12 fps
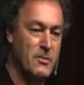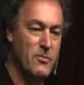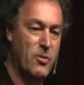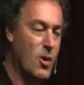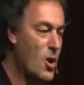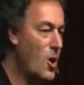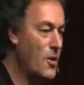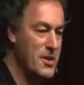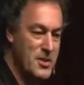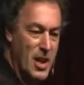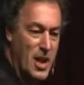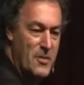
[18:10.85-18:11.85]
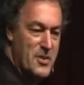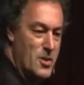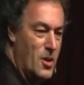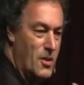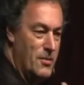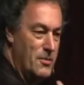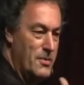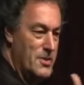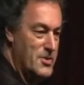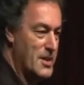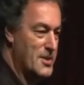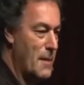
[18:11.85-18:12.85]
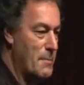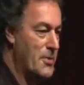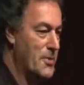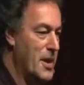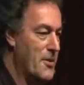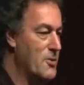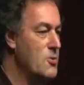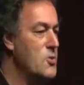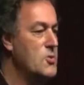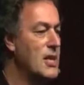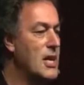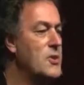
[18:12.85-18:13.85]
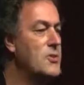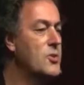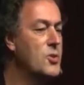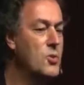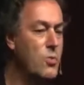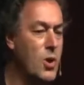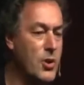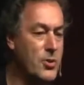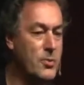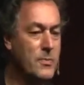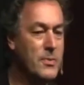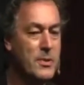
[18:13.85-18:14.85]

for all this, how this, all these things happen together. Who's allowed to do what?